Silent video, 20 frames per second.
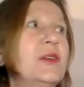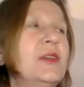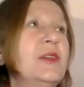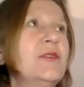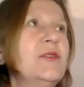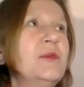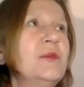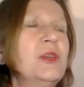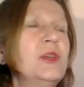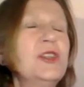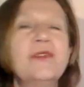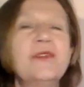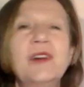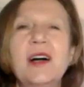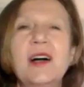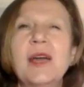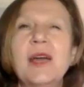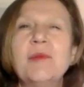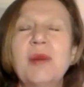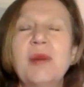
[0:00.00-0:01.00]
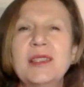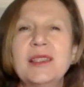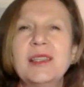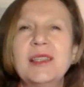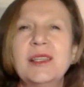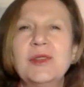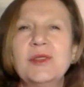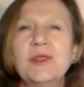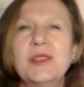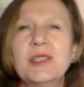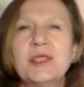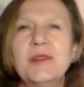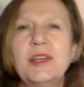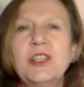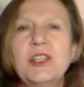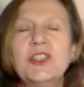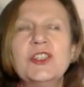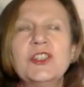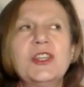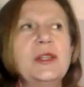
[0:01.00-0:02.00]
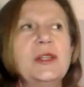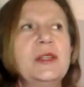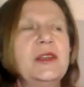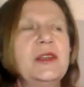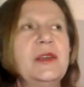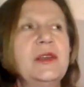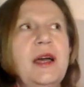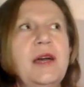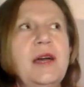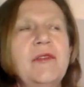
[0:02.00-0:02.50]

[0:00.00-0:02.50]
information why I'm asking you this question.